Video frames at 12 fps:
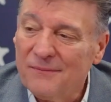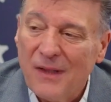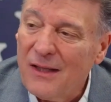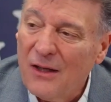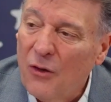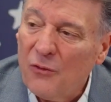
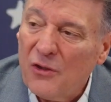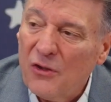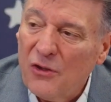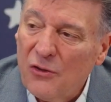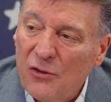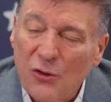
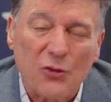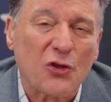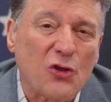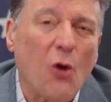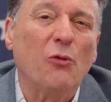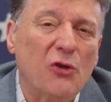you're
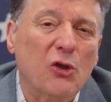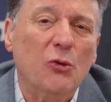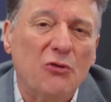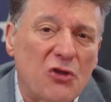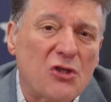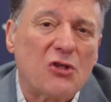so
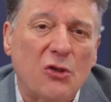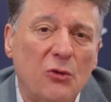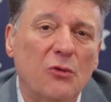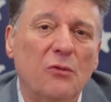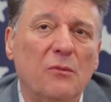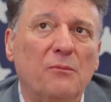used
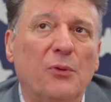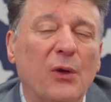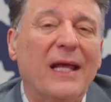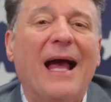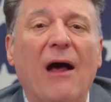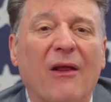to
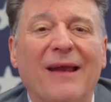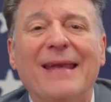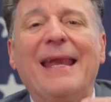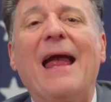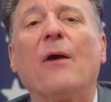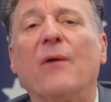putting out a
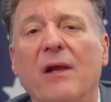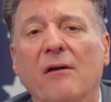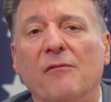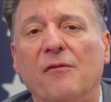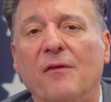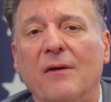
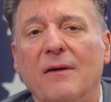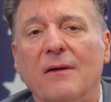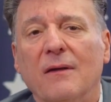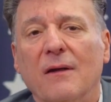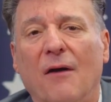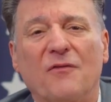narrative
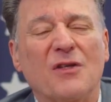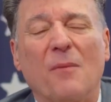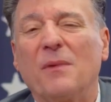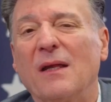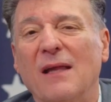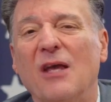of
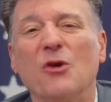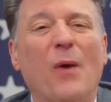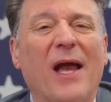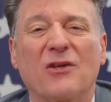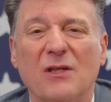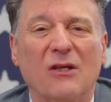something that you
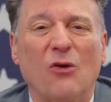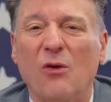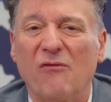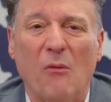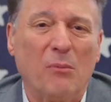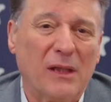actually
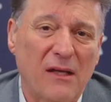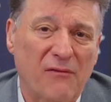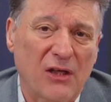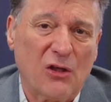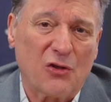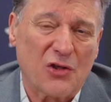don't even believe
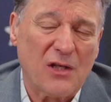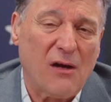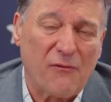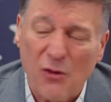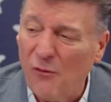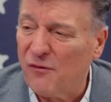in
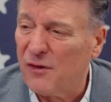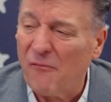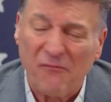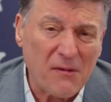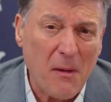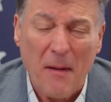yourself. You
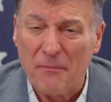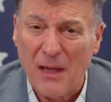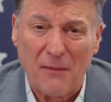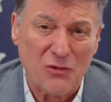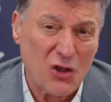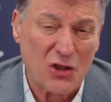flip-flopped
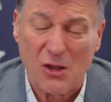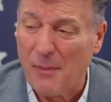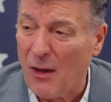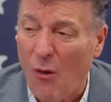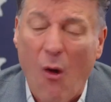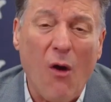on just
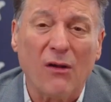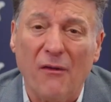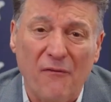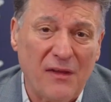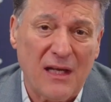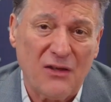about all
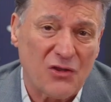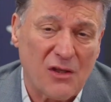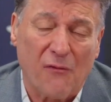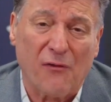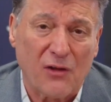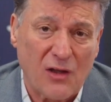of these
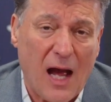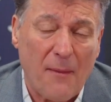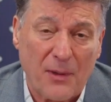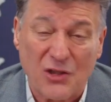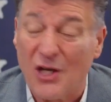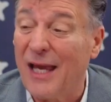different
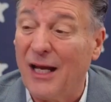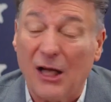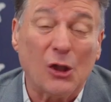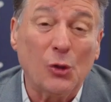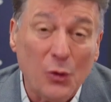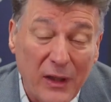topics,
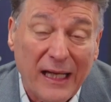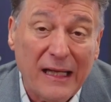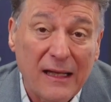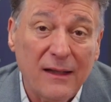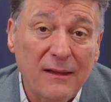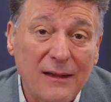
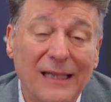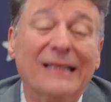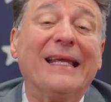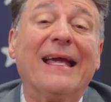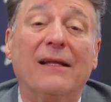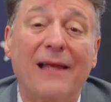including
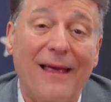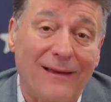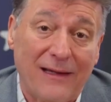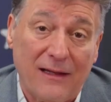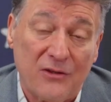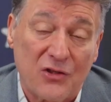illegal
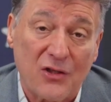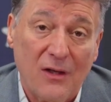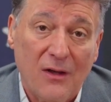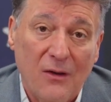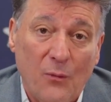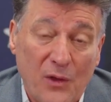aliens,
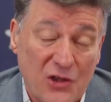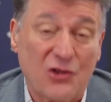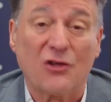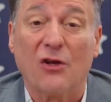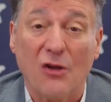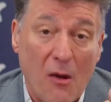which
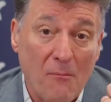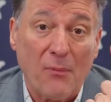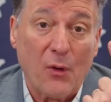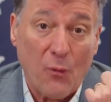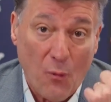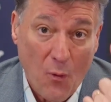is the
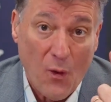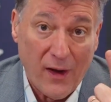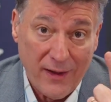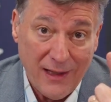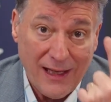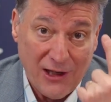number
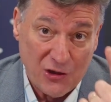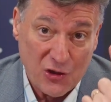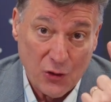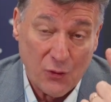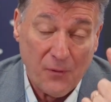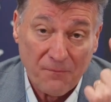one
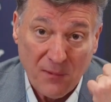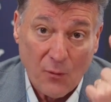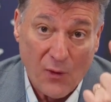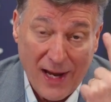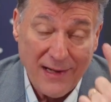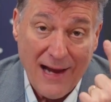issue
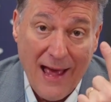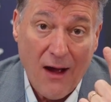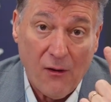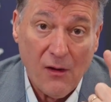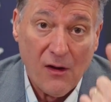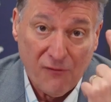right
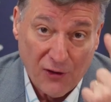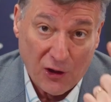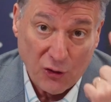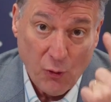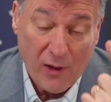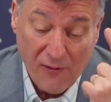now for the
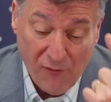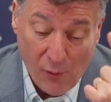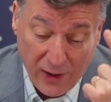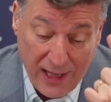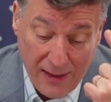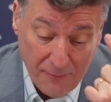24
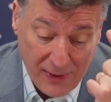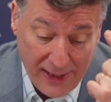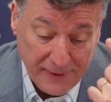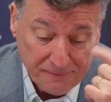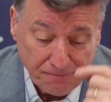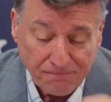
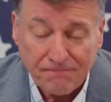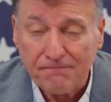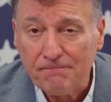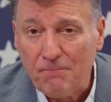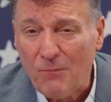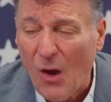campaign.
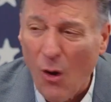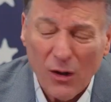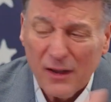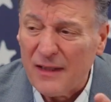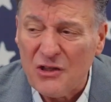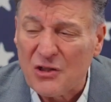
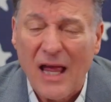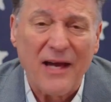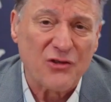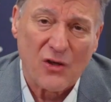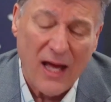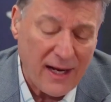All of these
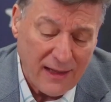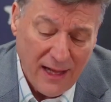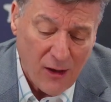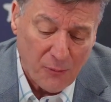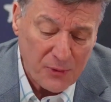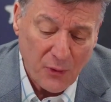lies are not going to
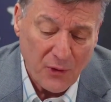help you at